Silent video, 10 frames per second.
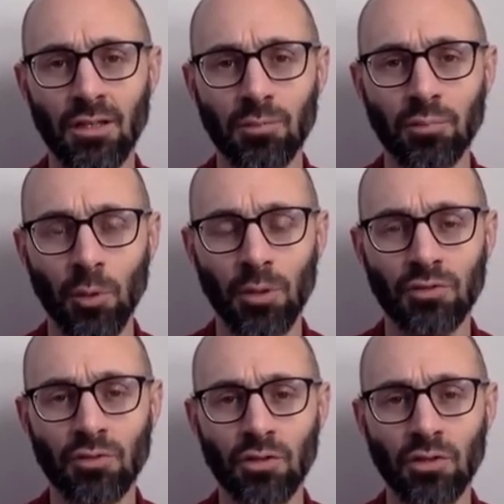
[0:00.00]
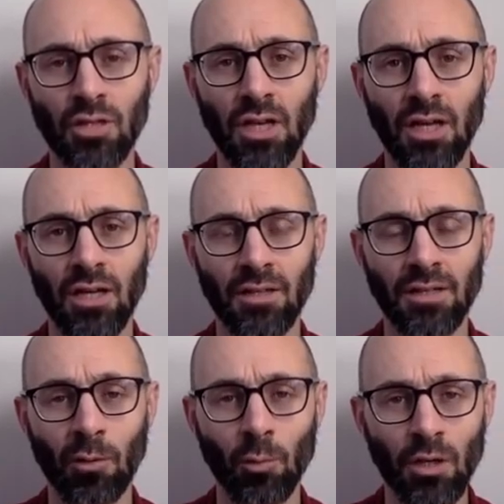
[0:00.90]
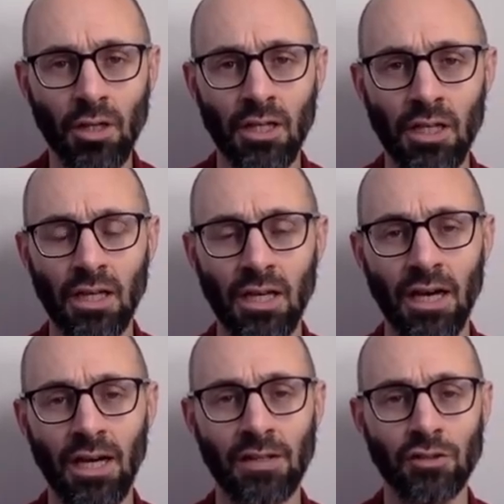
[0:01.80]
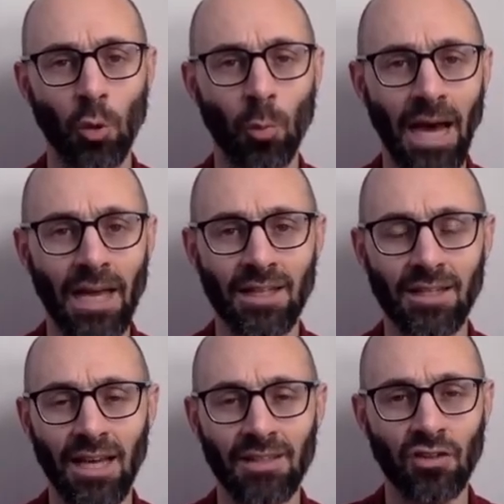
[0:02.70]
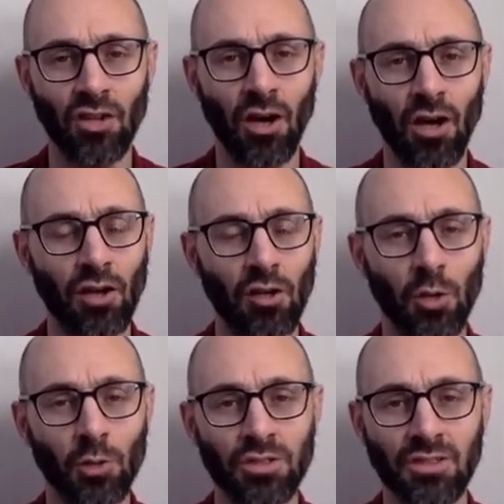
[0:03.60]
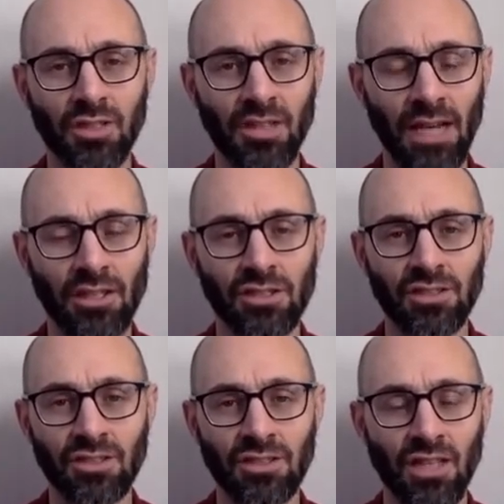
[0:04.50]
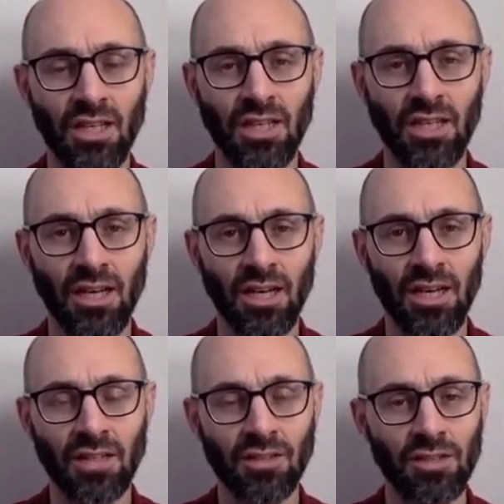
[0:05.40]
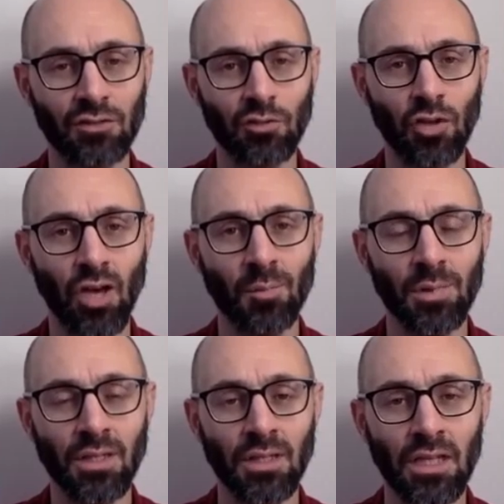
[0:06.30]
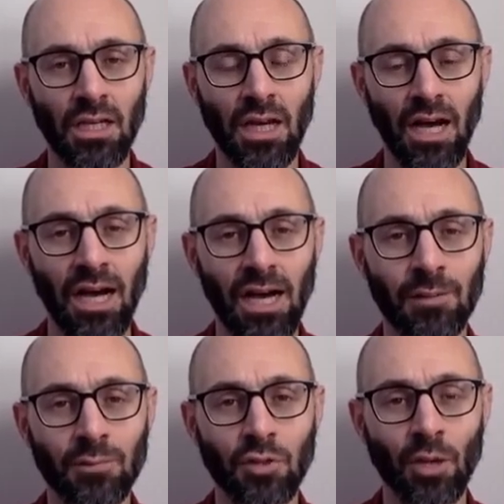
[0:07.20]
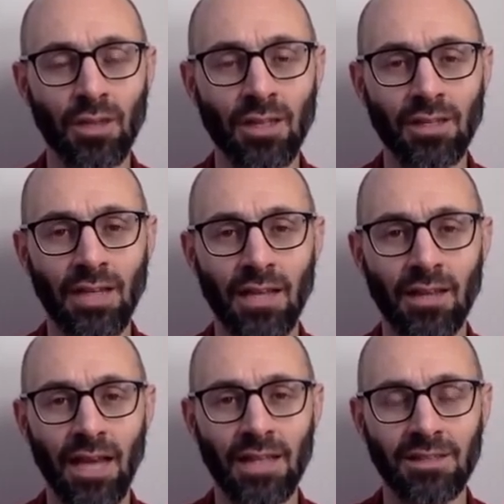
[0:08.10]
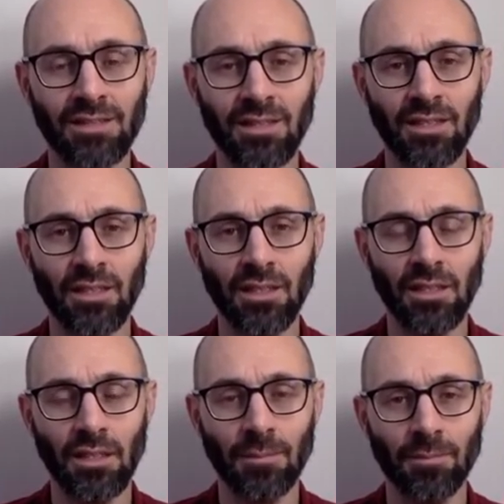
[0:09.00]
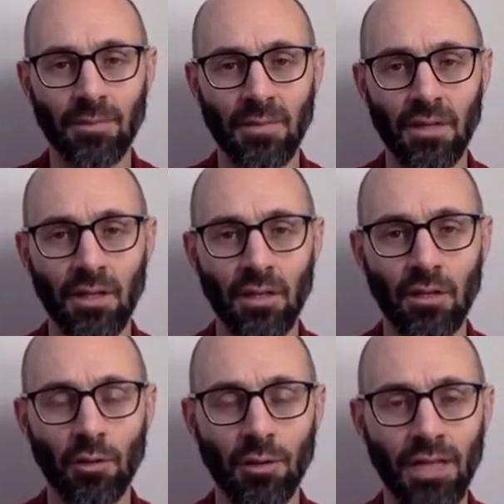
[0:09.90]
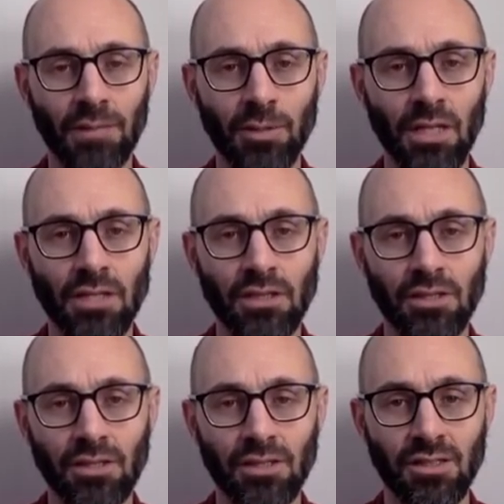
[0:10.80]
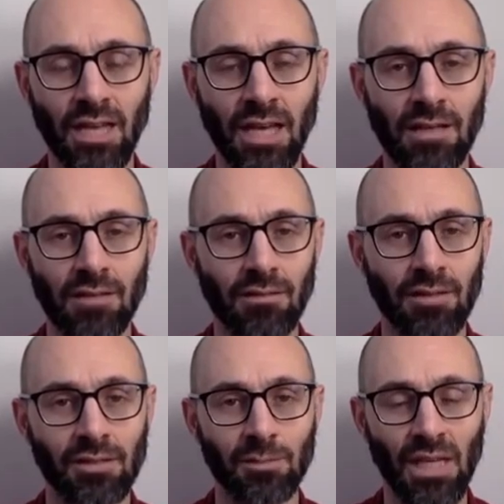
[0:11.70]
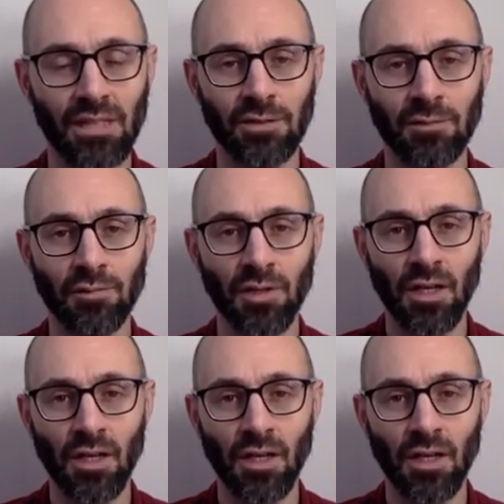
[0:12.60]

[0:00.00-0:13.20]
pro Israel network. Joe Biden has long close connections uh, to the Israel lobby. Um, so I think that that's the um, the you know the explanation is is that this mix of